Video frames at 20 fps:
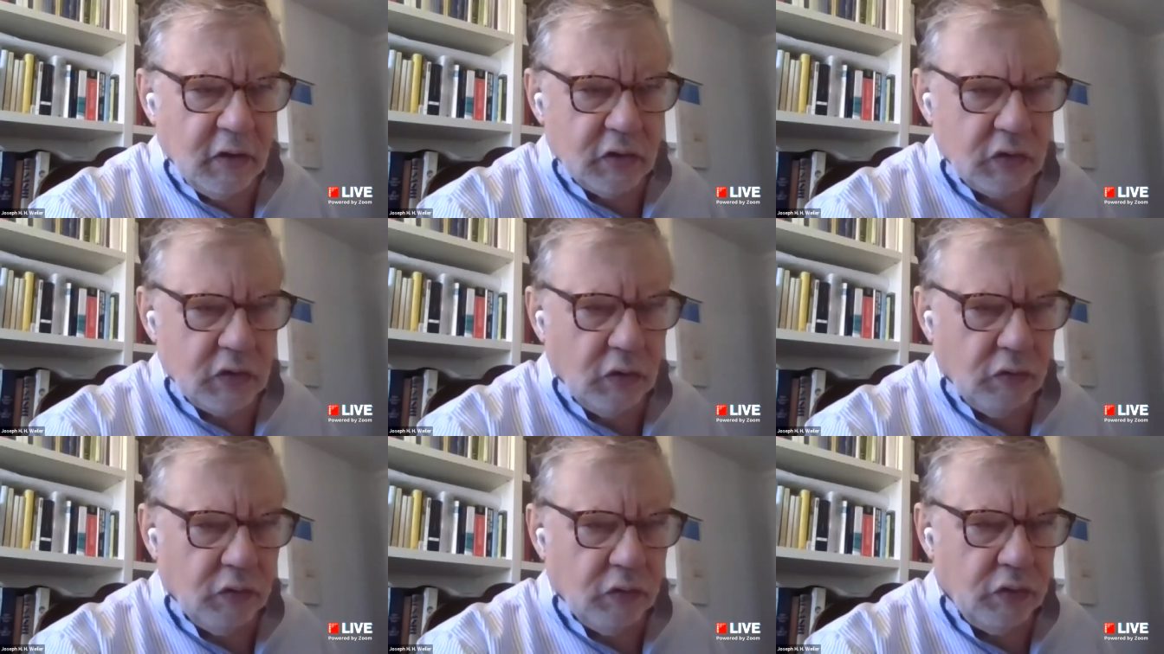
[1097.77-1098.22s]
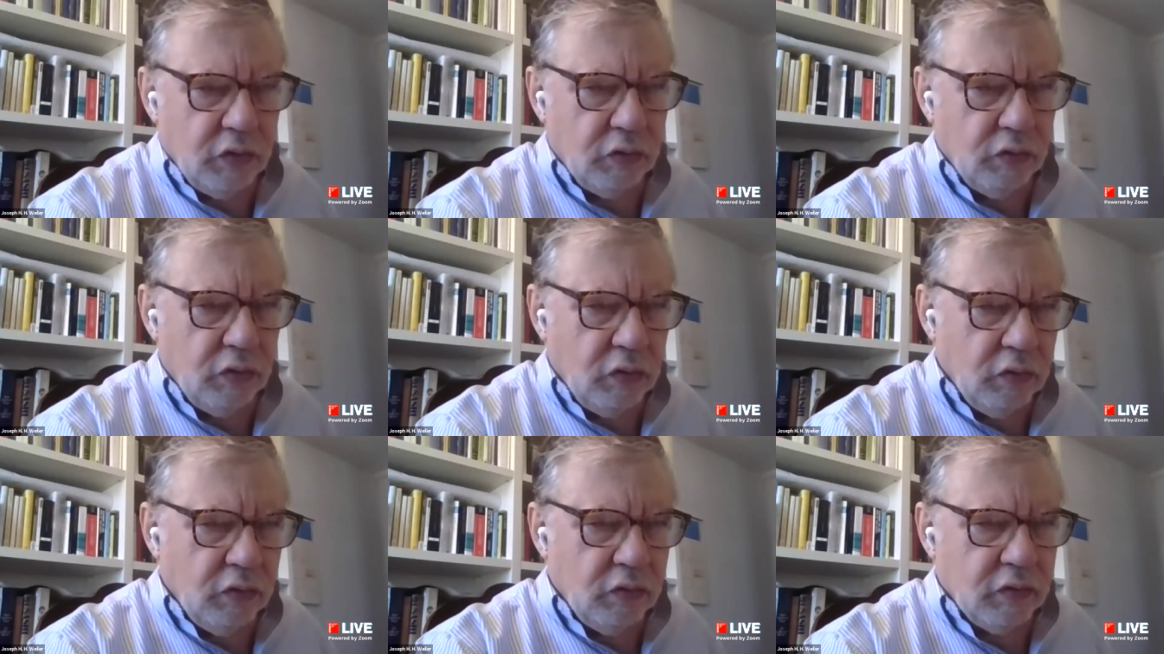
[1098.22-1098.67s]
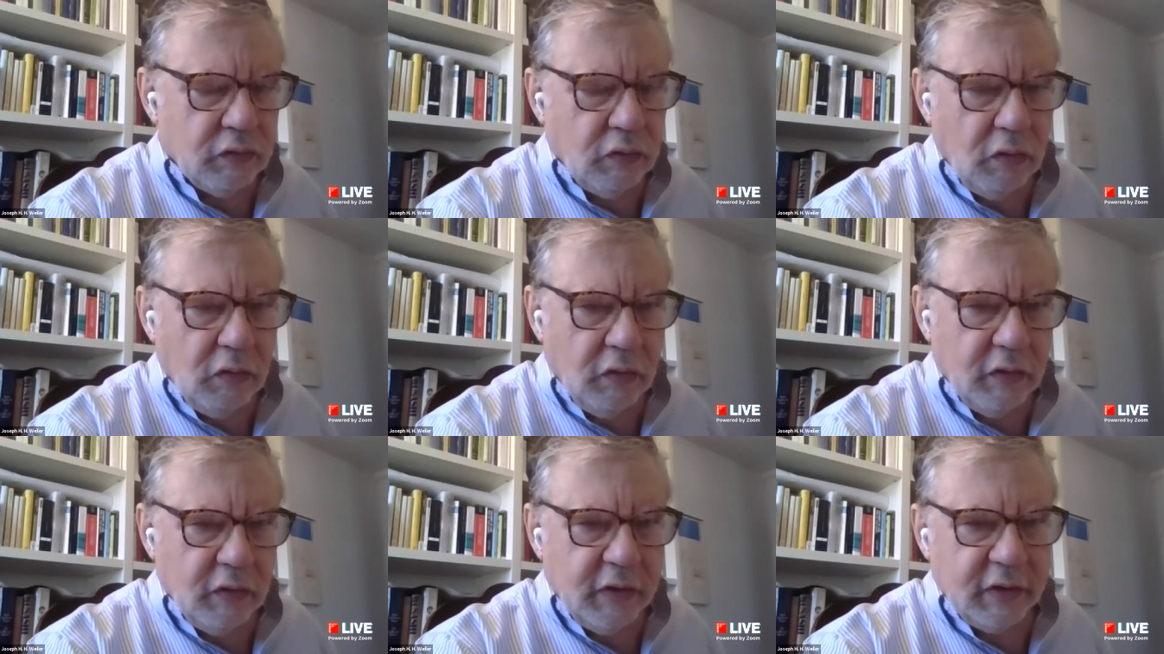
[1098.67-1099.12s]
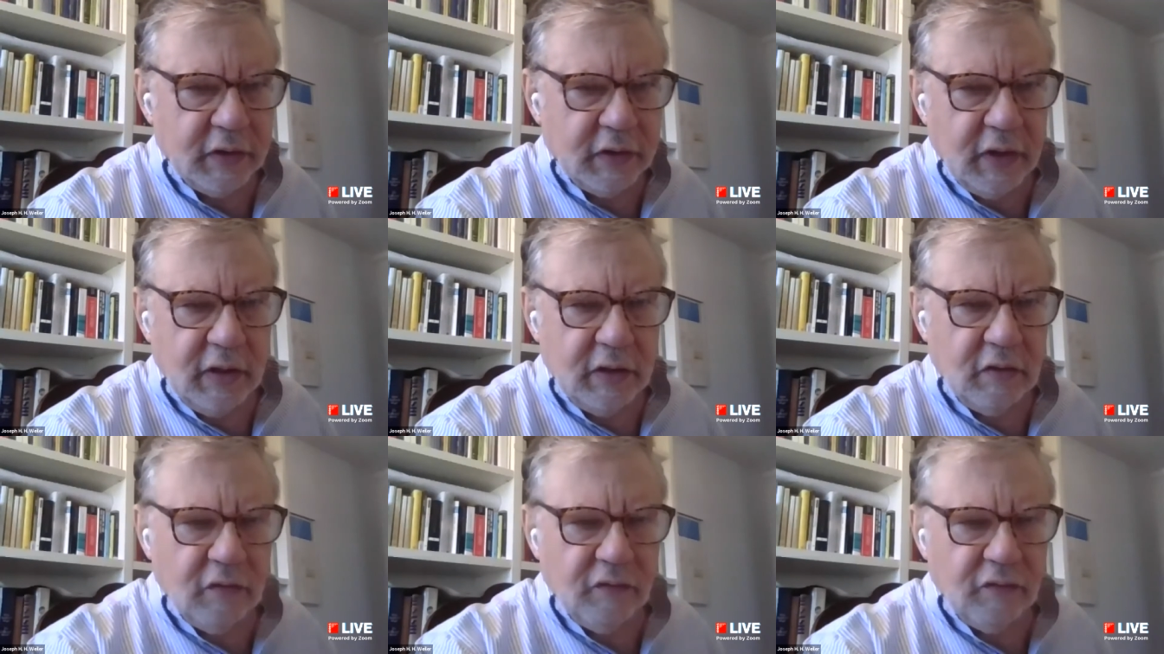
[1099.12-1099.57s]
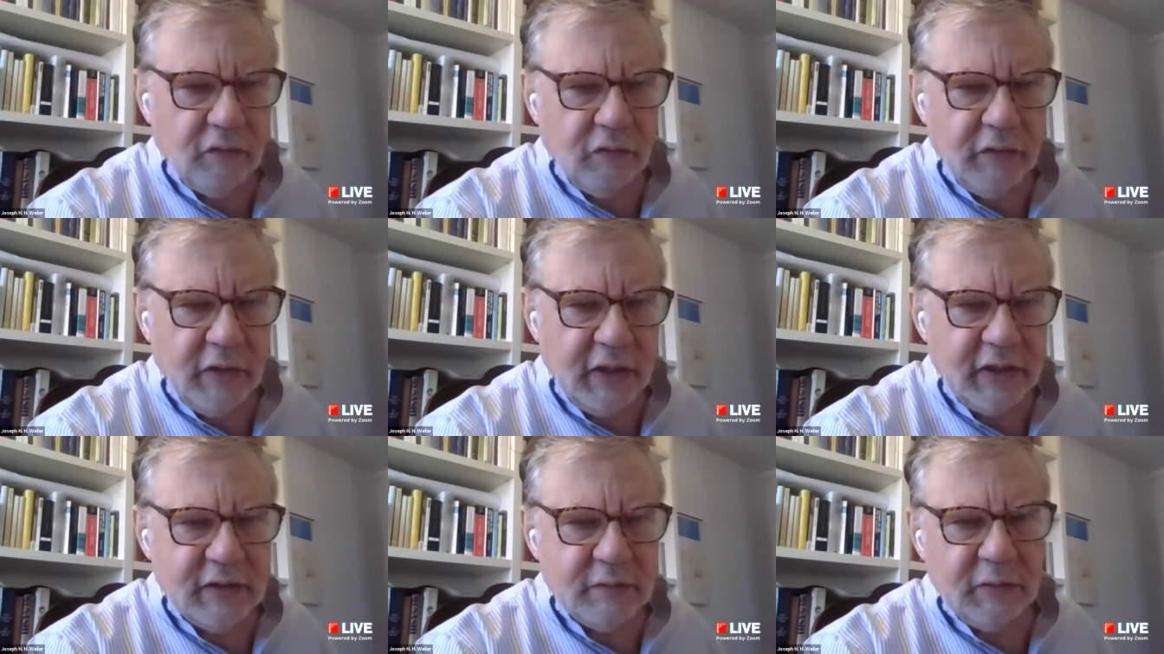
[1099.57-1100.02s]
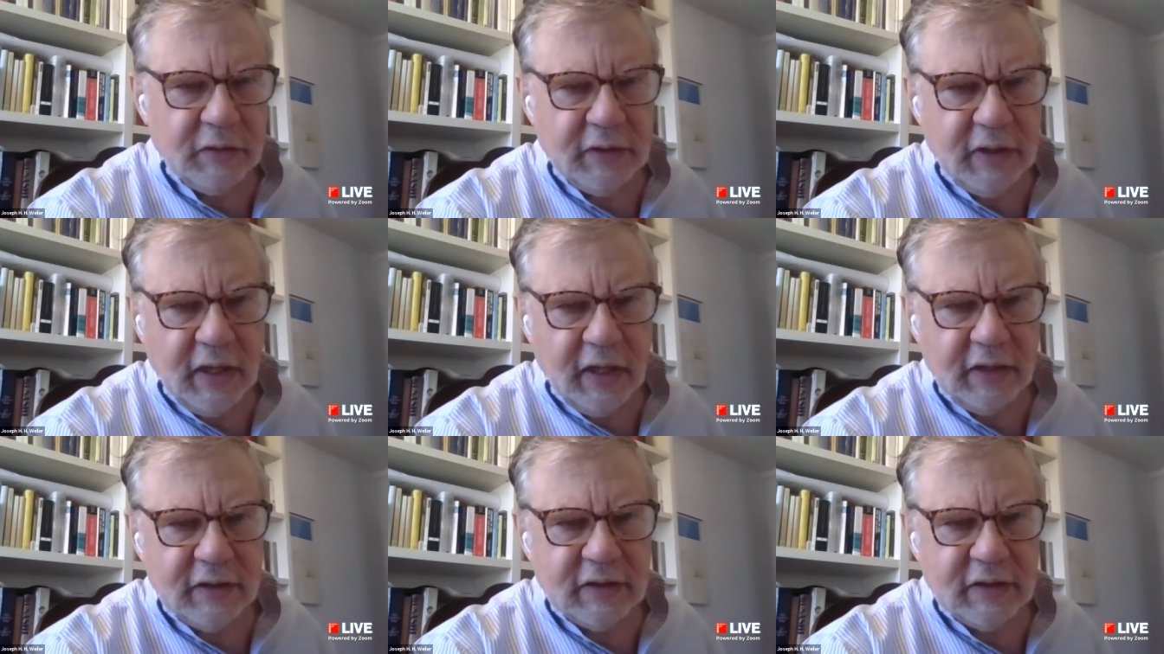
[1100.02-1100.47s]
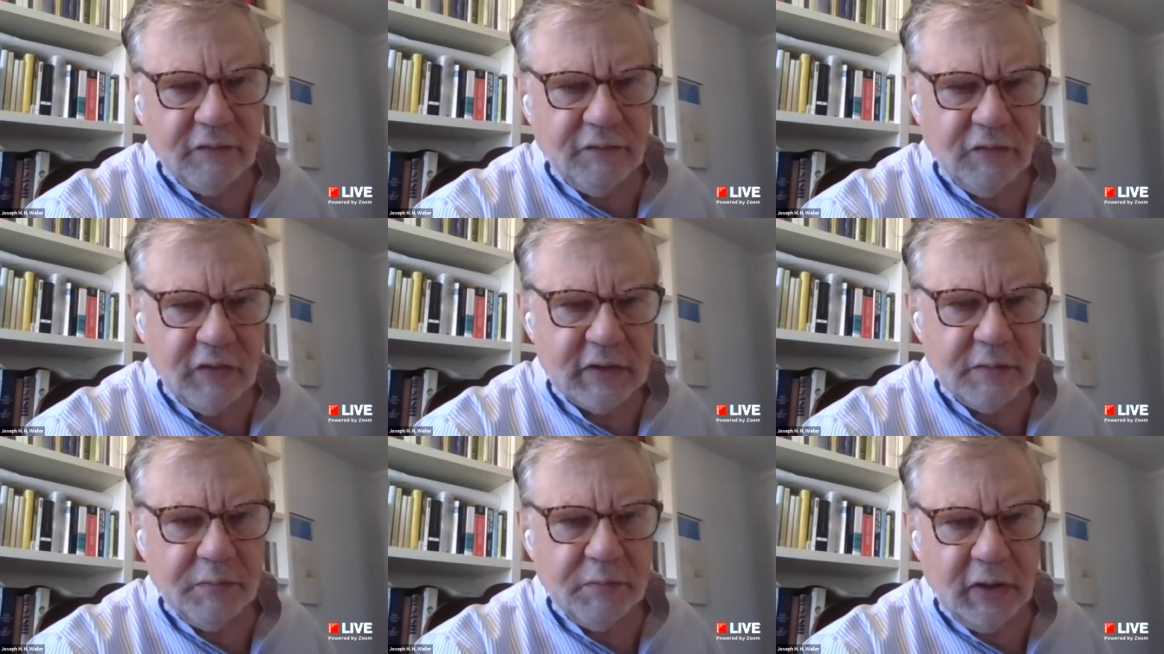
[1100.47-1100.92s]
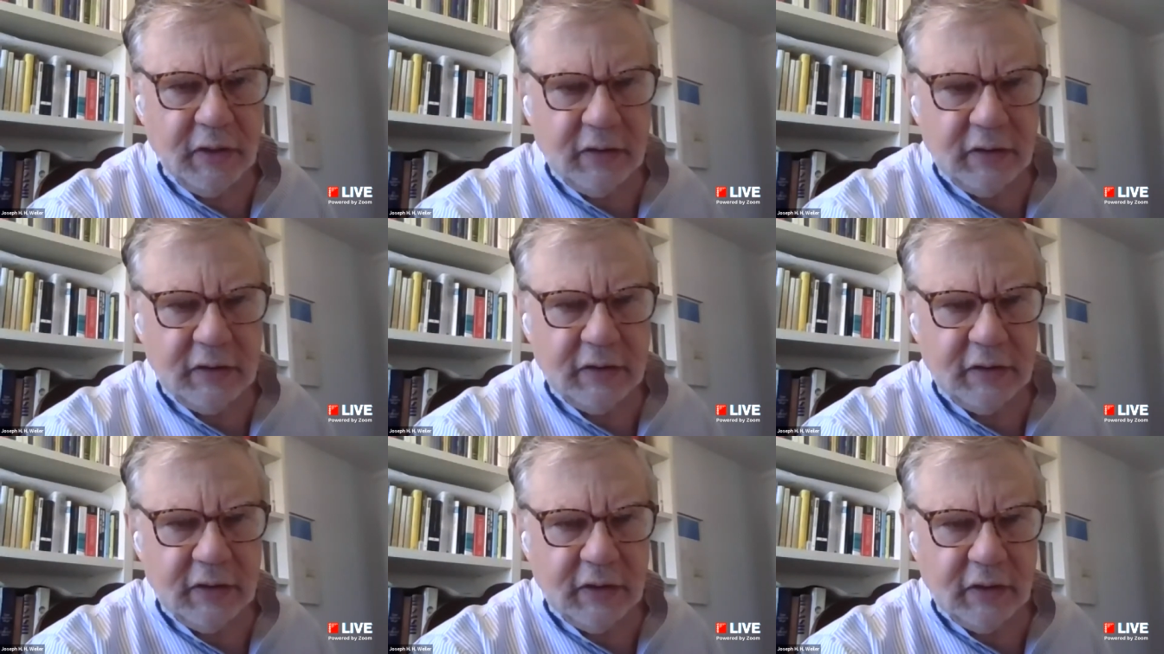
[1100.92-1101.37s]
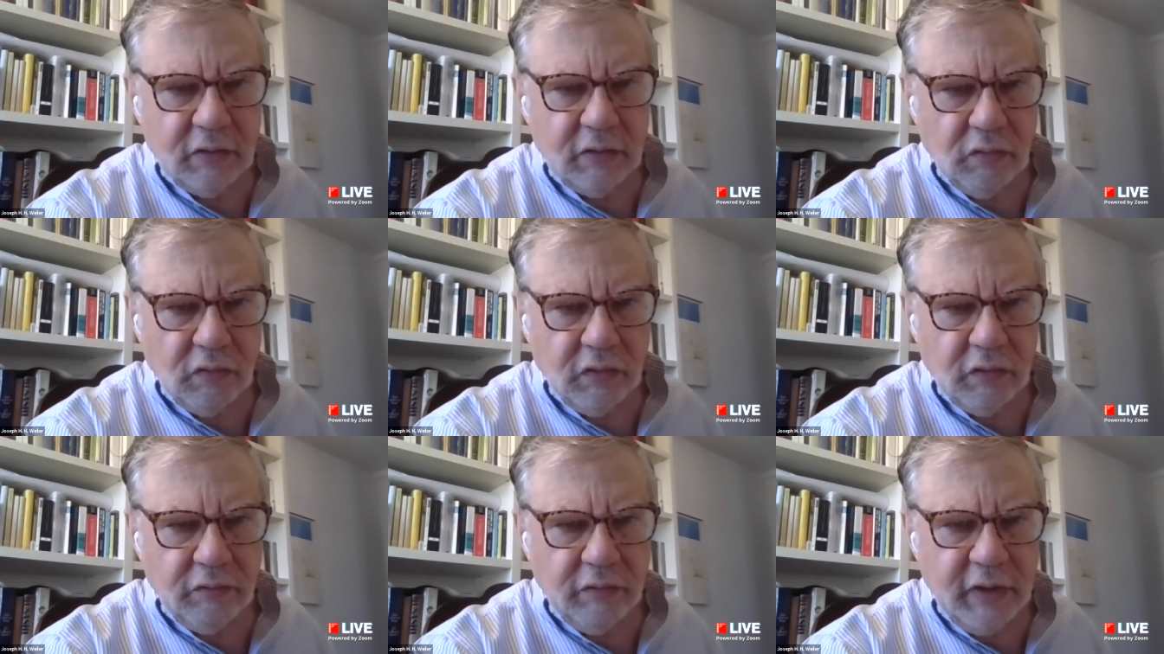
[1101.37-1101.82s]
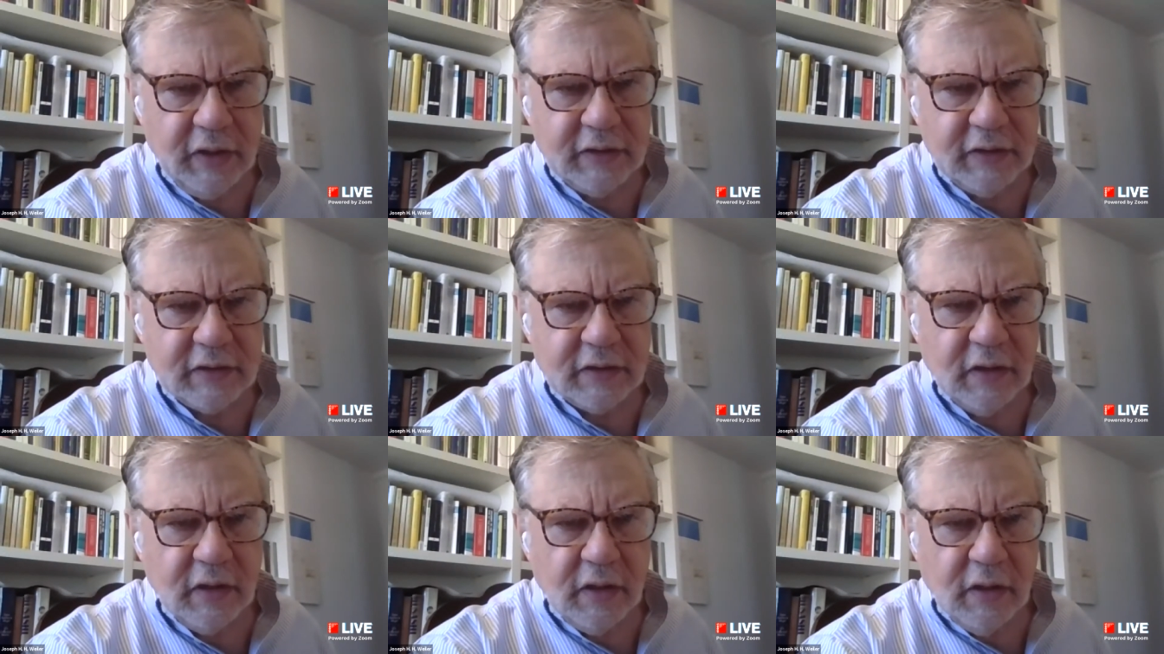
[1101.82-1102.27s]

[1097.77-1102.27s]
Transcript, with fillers: So you lose all that kind of razzmatazz and visibility and all the rest